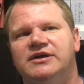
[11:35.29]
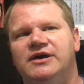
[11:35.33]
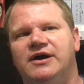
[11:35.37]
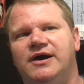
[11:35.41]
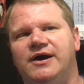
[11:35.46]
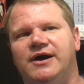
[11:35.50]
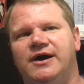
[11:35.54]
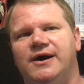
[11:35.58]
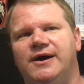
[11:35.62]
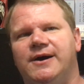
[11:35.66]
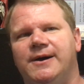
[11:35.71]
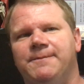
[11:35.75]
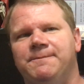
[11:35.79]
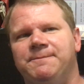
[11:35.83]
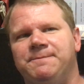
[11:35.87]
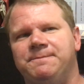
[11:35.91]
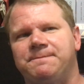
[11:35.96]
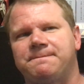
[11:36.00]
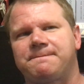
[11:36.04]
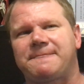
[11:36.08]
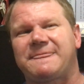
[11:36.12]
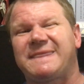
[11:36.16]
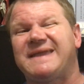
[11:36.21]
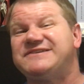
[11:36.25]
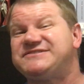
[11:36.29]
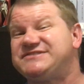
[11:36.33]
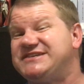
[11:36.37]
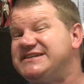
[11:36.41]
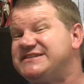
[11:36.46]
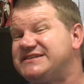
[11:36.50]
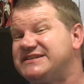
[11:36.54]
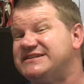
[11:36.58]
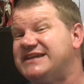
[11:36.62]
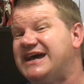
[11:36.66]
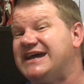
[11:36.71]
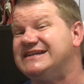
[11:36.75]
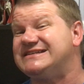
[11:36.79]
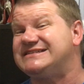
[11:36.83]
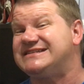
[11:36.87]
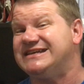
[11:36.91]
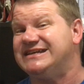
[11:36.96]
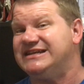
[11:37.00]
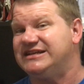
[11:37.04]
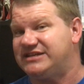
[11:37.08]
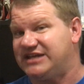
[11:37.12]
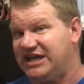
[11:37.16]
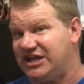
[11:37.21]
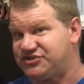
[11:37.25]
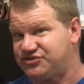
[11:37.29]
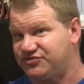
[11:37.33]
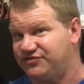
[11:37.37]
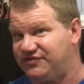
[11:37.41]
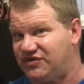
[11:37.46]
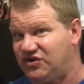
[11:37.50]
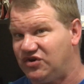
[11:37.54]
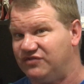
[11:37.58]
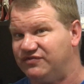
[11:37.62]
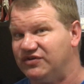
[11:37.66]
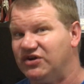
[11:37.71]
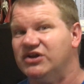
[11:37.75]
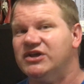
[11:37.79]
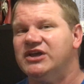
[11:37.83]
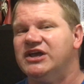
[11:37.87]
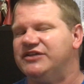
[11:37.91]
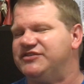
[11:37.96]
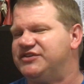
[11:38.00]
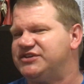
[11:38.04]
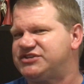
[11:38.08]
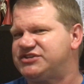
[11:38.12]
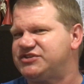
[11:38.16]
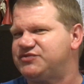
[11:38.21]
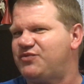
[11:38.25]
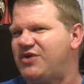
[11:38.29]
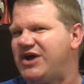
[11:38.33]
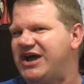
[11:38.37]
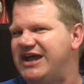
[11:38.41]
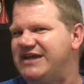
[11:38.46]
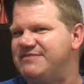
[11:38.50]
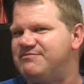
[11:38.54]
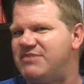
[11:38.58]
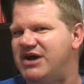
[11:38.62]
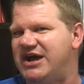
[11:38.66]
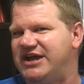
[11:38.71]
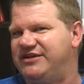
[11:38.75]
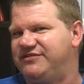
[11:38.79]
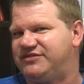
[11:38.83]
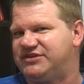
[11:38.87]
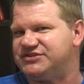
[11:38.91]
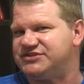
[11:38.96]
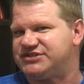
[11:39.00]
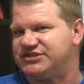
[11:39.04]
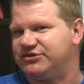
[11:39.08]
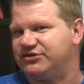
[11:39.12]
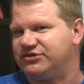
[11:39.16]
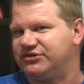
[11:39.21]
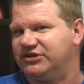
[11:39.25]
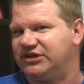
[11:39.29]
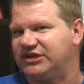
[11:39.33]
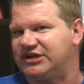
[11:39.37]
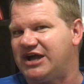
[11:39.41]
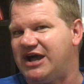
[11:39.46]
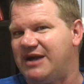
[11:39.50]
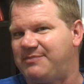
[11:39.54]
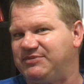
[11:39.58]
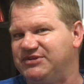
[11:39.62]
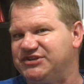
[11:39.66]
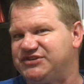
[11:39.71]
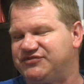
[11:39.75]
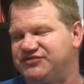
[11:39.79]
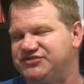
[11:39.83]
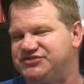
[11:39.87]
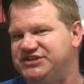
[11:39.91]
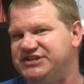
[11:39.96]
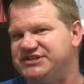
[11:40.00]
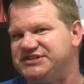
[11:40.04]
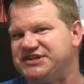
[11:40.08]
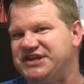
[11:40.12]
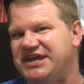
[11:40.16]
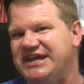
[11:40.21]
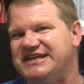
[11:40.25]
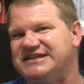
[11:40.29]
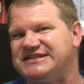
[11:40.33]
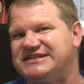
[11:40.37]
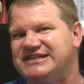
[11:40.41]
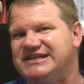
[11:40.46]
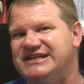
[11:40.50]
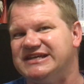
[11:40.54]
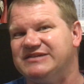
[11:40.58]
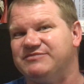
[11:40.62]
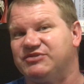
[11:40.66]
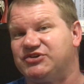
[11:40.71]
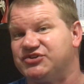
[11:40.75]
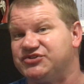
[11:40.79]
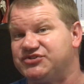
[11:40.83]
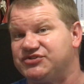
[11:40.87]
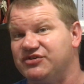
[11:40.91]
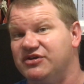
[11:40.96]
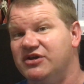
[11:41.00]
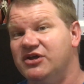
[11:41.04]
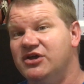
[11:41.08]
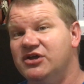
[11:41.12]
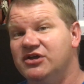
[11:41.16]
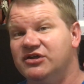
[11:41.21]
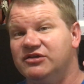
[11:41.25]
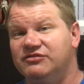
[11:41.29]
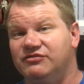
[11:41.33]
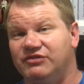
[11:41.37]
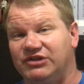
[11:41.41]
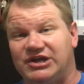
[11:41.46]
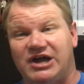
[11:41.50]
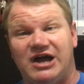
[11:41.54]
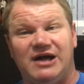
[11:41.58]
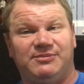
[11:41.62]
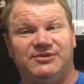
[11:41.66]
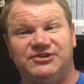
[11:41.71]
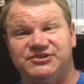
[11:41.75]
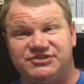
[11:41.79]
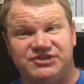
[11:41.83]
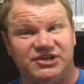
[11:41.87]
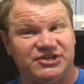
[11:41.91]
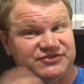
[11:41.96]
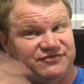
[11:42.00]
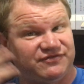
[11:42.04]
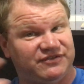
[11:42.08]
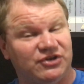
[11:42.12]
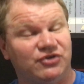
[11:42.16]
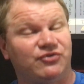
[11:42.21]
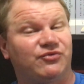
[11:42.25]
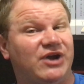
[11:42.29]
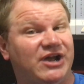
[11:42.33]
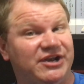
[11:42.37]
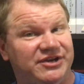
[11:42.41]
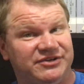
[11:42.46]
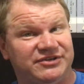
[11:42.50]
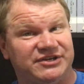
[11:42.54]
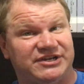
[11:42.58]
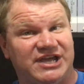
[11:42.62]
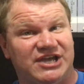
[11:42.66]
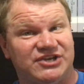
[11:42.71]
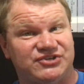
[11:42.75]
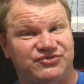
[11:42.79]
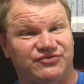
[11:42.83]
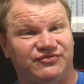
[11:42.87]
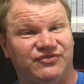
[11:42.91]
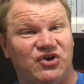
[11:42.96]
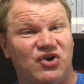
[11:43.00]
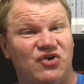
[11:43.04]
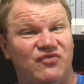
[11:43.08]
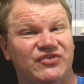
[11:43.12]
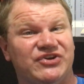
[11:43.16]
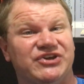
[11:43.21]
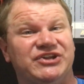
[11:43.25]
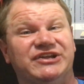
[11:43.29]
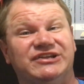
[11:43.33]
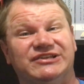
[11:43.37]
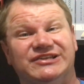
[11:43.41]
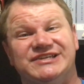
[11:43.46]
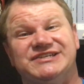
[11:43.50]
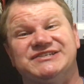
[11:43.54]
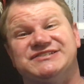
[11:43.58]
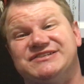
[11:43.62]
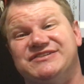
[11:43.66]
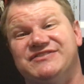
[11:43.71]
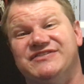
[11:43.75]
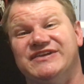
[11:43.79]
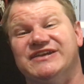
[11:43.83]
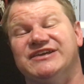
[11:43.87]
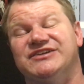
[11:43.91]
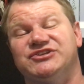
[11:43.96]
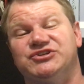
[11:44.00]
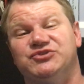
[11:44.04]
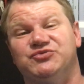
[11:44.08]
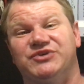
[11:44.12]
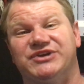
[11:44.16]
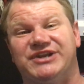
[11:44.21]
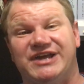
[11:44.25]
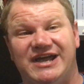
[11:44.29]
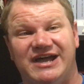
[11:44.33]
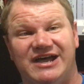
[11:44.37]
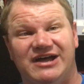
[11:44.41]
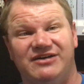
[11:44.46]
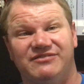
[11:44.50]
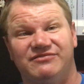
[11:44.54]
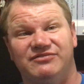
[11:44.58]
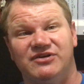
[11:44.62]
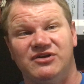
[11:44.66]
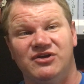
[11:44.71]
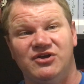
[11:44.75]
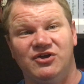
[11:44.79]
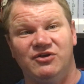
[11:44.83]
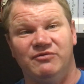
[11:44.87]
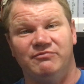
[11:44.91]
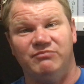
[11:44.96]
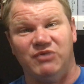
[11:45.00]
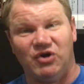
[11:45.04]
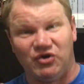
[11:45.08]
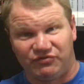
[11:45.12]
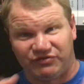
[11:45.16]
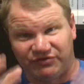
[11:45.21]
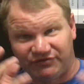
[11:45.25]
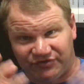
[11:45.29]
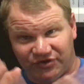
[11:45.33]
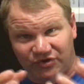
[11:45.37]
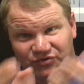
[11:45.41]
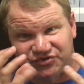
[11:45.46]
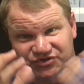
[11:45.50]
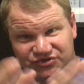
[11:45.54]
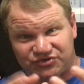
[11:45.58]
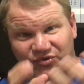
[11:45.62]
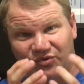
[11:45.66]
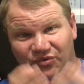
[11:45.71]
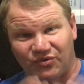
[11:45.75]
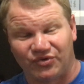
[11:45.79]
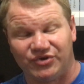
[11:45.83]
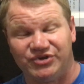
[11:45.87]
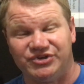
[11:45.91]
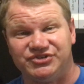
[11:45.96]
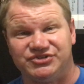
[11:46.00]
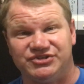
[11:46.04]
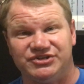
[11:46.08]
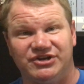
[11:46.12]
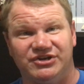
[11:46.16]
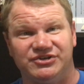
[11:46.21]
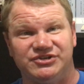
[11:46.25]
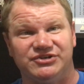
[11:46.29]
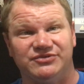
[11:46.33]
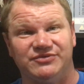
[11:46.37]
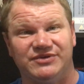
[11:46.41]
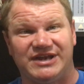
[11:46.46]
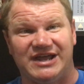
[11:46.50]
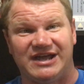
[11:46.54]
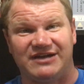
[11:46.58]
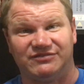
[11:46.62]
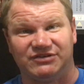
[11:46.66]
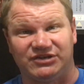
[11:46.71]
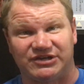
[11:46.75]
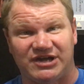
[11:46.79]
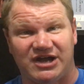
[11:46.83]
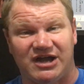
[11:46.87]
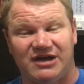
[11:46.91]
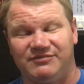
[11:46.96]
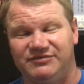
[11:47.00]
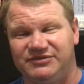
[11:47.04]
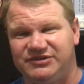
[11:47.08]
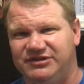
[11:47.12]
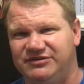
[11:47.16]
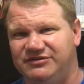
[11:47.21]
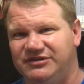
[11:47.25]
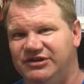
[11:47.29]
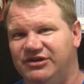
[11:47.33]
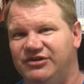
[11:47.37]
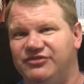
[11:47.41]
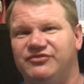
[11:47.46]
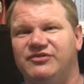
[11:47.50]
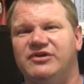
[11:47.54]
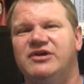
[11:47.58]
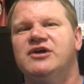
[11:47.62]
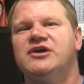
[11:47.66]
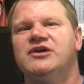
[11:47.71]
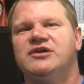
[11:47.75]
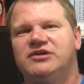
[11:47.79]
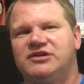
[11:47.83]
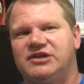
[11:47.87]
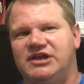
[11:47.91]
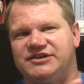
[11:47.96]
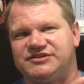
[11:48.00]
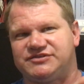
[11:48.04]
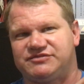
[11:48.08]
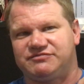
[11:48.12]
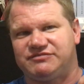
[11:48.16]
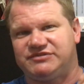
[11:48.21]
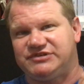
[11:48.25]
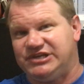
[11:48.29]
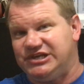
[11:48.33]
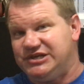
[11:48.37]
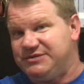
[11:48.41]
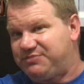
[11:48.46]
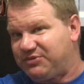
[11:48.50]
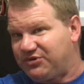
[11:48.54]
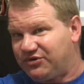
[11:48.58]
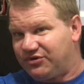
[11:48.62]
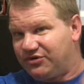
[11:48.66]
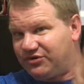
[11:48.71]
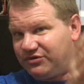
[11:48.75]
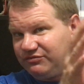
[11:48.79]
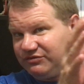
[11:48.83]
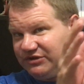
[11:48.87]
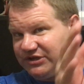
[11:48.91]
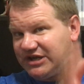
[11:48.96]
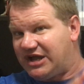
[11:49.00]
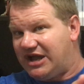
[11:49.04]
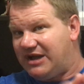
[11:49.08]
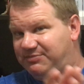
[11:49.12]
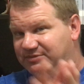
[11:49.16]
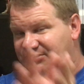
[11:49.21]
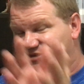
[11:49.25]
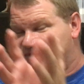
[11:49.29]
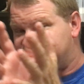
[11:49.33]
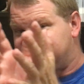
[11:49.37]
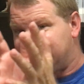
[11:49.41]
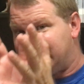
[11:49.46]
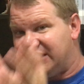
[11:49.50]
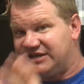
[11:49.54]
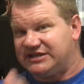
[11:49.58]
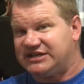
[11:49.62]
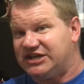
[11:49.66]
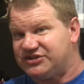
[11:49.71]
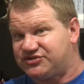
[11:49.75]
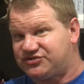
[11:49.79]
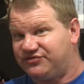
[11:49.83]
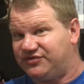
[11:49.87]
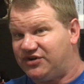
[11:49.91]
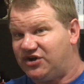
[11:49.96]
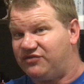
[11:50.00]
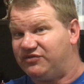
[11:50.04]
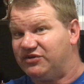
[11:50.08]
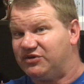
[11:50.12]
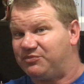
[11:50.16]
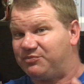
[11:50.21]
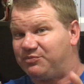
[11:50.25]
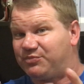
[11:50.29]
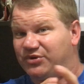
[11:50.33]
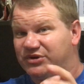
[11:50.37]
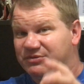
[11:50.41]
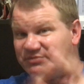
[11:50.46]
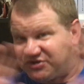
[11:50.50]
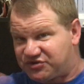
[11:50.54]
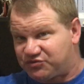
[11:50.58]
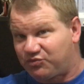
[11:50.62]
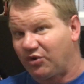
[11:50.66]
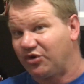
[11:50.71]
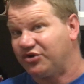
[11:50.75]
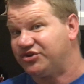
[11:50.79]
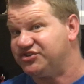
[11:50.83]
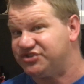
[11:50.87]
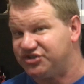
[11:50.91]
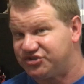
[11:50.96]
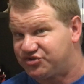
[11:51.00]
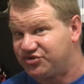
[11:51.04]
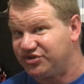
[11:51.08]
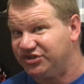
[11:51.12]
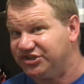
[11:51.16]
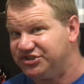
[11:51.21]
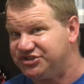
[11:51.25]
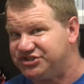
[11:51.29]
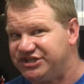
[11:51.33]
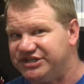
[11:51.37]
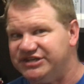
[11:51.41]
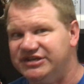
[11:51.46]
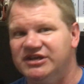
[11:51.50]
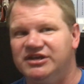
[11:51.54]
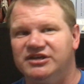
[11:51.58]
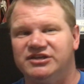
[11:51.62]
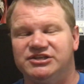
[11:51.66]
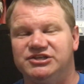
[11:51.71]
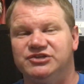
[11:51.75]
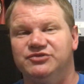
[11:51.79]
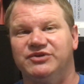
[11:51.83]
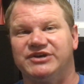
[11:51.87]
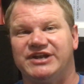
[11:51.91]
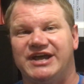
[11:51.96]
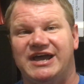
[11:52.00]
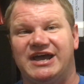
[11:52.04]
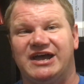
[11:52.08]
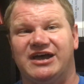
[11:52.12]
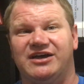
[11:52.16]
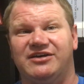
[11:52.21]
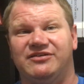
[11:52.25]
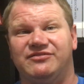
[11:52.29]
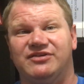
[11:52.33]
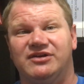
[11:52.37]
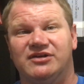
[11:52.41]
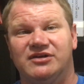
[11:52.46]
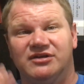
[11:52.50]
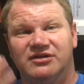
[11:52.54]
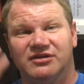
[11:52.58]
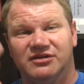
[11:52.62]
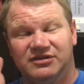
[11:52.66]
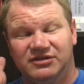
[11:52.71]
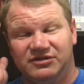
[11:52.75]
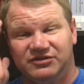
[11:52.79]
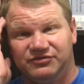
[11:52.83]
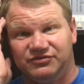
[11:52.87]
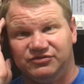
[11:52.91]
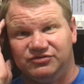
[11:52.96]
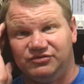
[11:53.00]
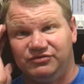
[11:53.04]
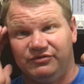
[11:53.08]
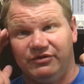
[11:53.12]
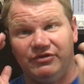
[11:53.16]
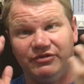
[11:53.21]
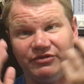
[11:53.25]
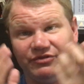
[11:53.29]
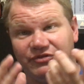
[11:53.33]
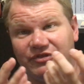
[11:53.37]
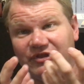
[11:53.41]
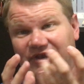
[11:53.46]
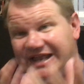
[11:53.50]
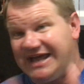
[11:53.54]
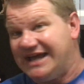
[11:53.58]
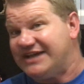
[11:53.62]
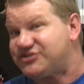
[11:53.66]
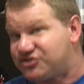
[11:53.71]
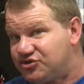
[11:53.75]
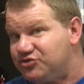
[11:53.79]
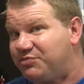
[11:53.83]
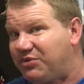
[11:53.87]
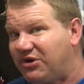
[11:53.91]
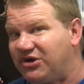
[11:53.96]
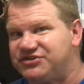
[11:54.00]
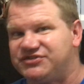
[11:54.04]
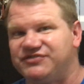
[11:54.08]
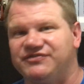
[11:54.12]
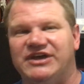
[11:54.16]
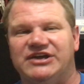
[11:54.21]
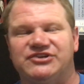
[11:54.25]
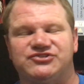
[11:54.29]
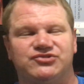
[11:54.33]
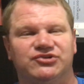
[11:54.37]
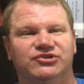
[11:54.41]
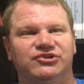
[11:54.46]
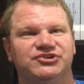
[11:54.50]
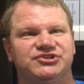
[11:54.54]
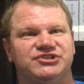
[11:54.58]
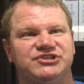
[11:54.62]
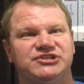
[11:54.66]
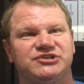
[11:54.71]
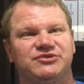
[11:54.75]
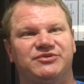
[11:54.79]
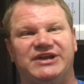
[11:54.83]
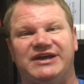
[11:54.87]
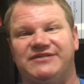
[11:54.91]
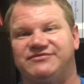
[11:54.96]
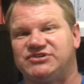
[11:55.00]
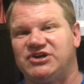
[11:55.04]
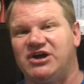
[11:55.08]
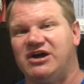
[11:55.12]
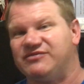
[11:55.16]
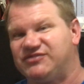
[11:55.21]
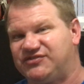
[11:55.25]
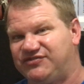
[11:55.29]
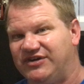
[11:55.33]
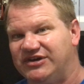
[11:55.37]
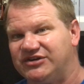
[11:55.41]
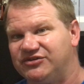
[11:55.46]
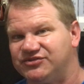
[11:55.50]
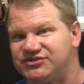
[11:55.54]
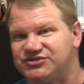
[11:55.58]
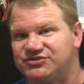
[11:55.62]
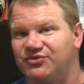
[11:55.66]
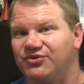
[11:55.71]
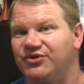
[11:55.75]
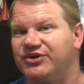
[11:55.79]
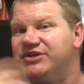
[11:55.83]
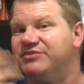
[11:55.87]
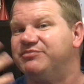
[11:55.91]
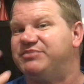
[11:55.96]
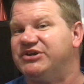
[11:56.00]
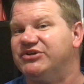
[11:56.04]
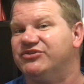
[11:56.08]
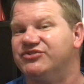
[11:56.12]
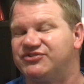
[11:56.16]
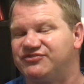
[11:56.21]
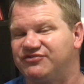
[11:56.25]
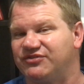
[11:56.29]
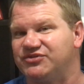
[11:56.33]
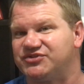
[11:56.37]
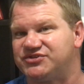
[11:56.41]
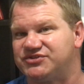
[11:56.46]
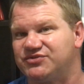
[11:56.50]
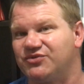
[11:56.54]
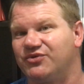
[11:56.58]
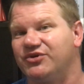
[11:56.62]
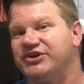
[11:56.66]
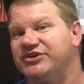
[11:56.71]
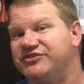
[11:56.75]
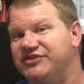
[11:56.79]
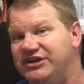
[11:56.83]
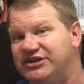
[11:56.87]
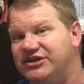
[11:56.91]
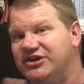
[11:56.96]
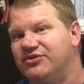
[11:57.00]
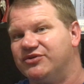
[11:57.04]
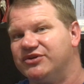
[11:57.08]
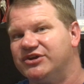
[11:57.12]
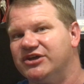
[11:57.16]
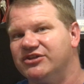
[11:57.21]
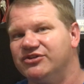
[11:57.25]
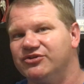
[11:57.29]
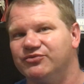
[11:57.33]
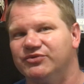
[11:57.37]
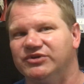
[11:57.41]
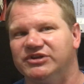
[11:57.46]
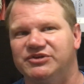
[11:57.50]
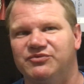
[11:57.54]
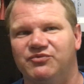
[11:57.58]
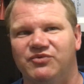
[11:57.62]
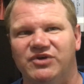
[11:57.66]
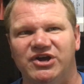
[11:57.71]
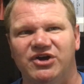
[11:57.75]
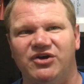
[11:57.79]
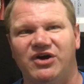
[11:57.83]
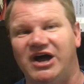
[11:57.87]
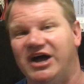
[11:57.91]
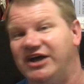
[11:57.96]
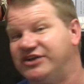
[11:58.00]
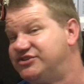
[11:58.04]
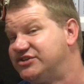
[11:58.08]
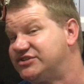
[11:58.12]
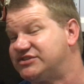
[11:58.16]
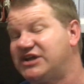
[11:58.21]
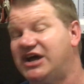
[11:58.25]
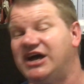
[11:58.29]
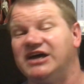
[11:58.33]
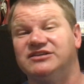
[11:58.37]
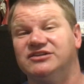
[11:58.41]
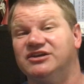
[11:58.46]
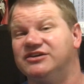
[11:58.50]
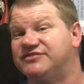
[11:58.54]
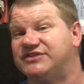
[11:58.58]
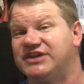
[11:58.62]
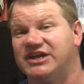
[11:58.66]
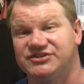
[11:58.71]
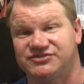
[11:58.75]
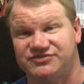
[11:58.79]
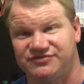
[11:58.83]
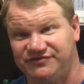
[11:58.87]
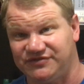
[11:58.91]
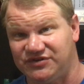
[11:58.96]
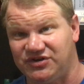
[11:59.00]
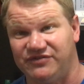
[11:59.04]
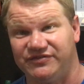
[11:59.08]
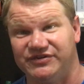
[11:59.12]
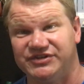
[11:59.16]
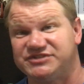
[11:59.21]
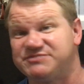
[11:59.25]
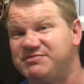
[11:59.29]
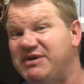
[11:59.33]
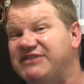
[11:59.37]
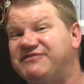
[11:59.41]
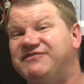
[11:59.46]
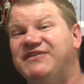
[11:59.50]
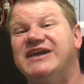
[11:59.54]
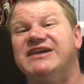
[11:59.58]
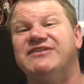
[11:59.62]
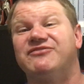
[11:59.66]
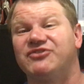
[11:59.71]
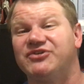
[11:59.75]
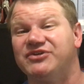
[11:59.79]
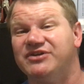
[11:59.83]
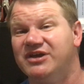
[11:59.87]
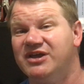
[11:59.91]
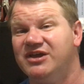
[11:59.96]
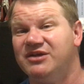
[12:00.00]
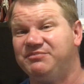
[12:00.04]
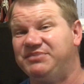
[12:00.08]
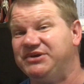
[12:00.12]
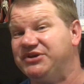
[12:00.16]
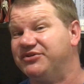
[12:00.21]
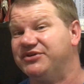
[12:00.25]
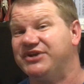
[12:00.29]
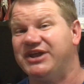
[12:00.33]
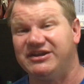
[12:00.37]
Um, season 19, Castrovalva. And this is why I might have considered Logopolis for Season 18, because Logopolis does flow right into Castrovalva, and at least then you would have both of those stories. You know, you would have Lagop, you know, as Keeper, Logopolis, and Castrovalva pretty much work as a trilogy. You would have the last two parts of that trilogy. You would have Tom's final story and Peter's first story, and they go together really well. I just I love Castrovalva. It's my favorite Peter